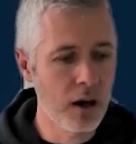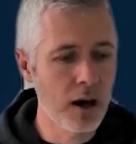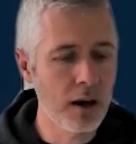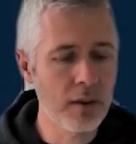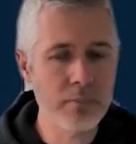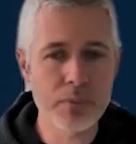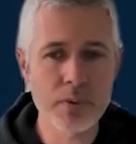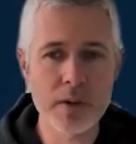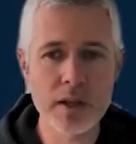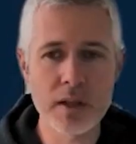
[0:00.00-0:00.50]

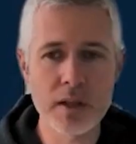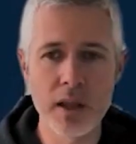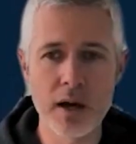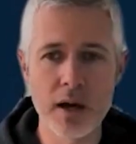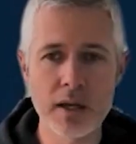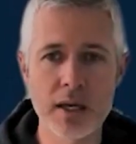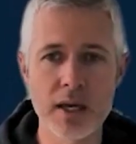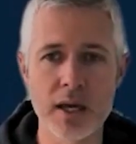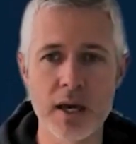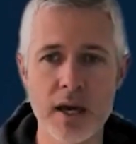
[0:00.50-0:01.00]
I'm pretty
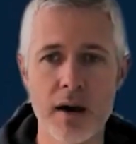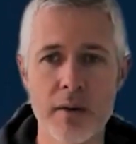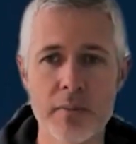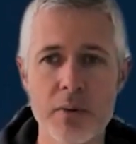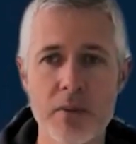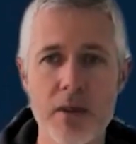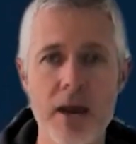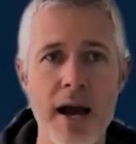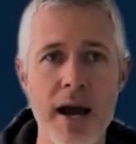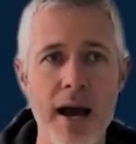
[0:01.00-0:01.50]
lucky. I
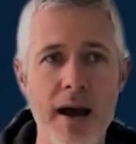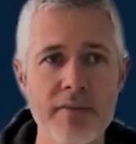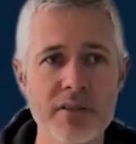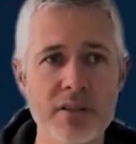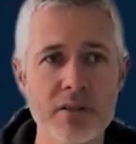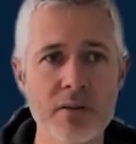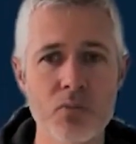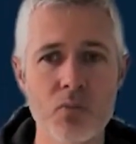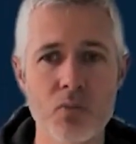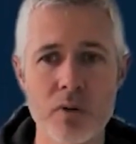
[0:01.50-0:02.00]
mean, I have
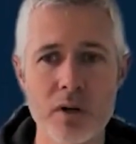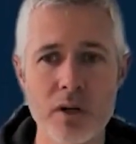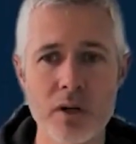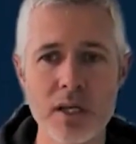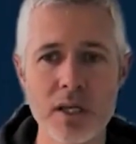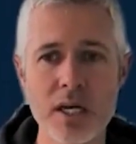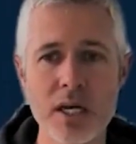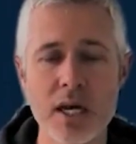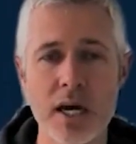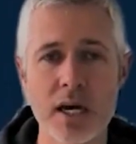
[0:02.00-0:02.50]
some
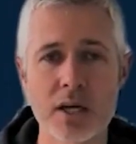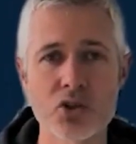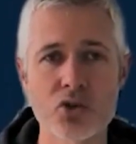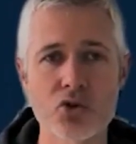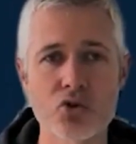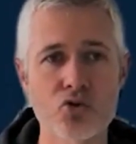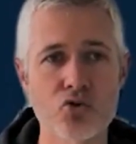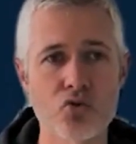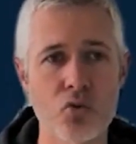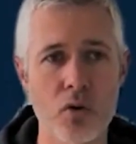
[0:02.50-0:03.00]
really
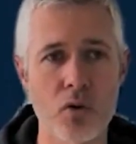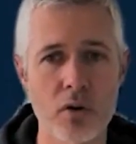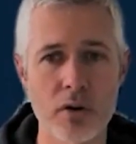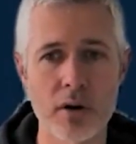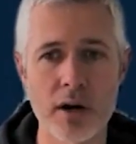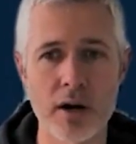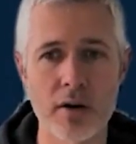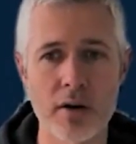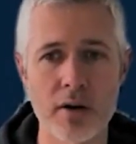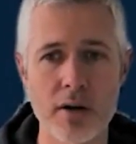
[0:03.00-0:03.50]

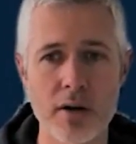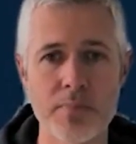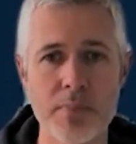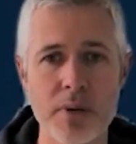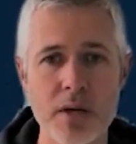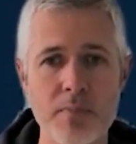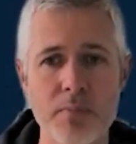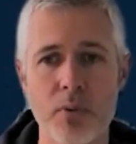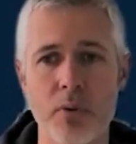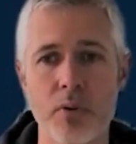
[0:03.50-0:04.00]
extraordinary
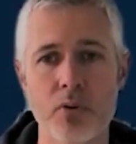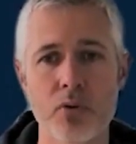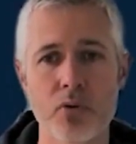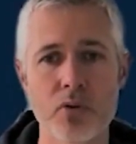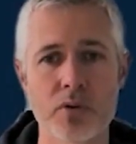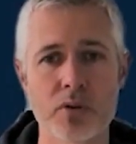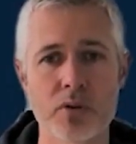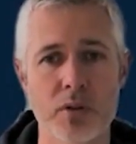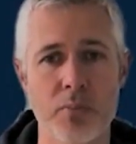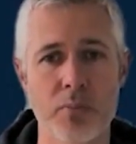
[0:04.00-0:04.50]
people who
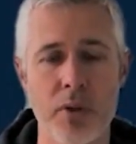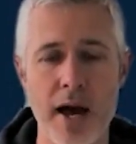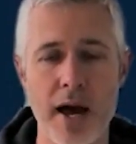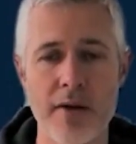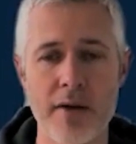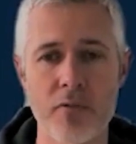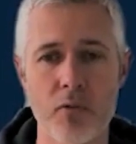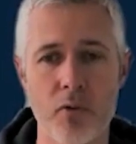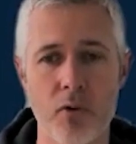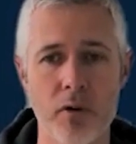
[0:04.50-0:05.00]
use the
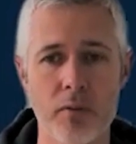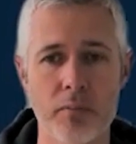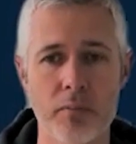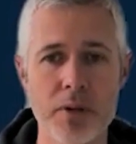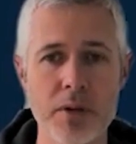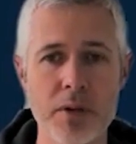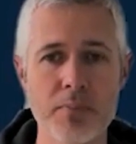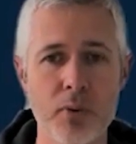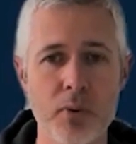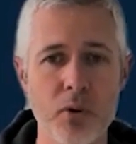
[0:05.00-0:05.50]
platform,
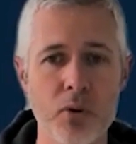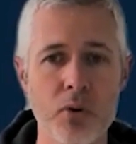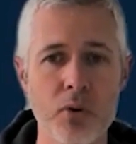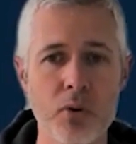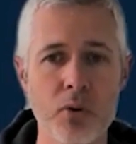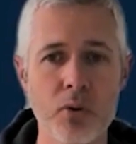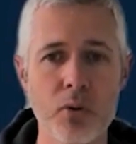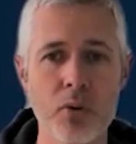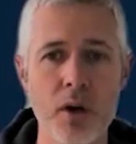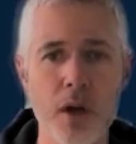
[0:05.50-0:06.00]
people
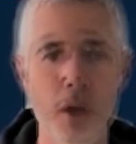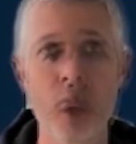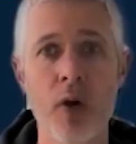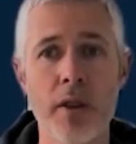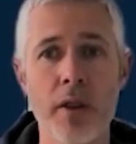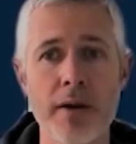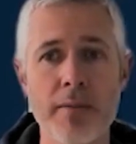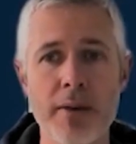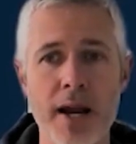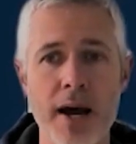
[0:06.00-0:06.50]
who, while
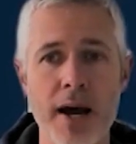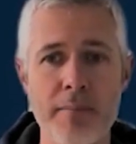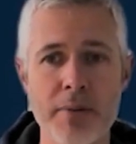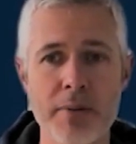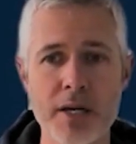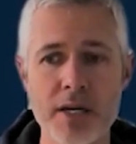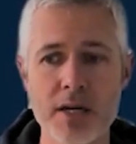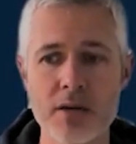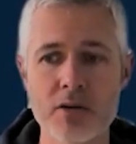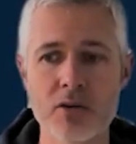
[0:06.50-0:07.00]
they may not
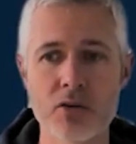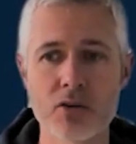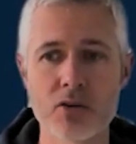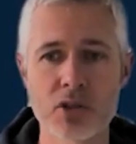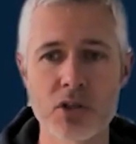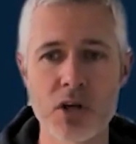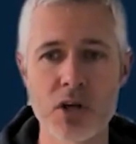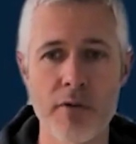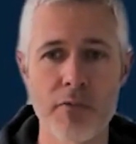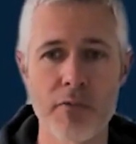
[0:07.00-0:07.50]
be
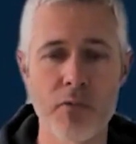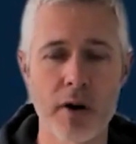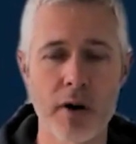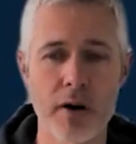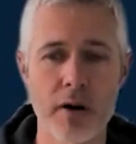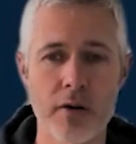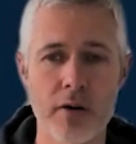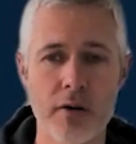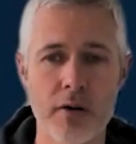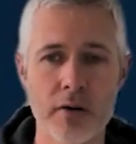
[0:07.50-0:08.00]

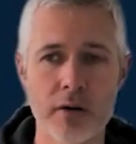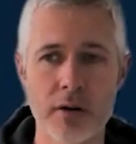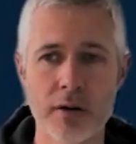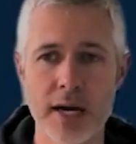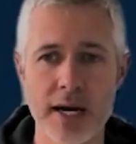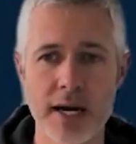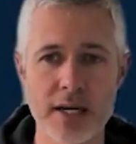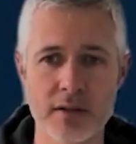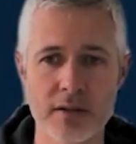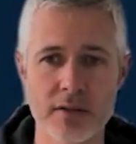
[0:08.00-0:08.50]
software
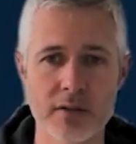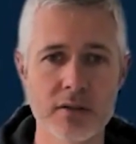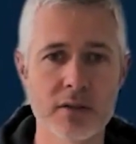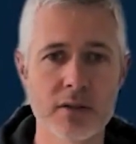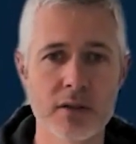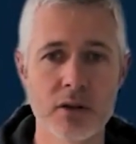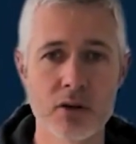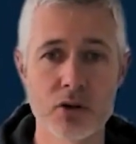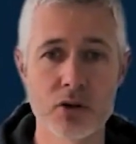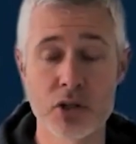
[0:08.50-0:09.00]

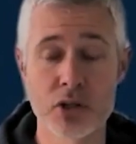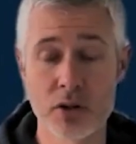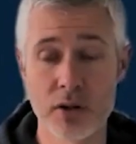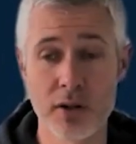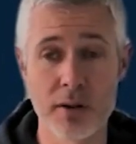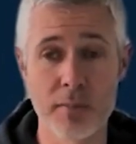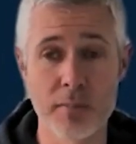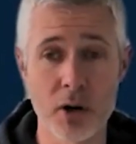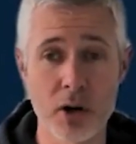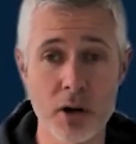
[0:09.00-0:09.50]
titans, they're
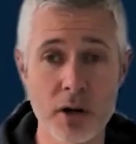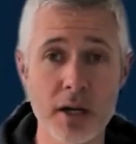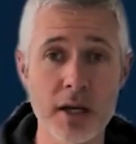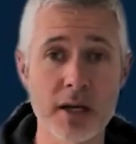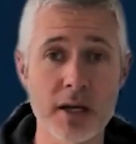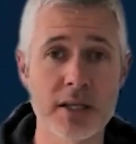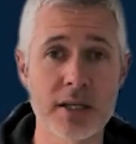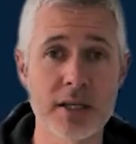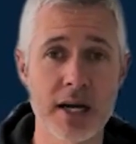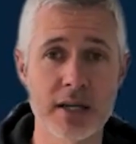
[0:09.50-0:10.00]
certainly
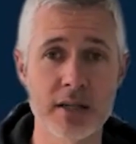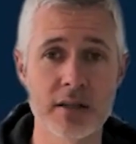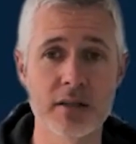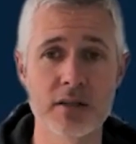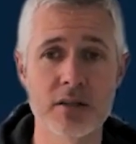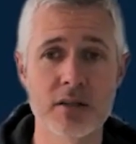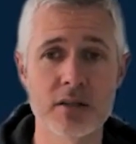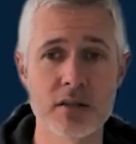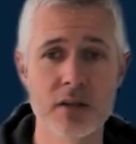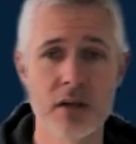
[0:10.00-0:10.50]
marketing
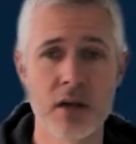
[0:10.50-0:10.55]
titans.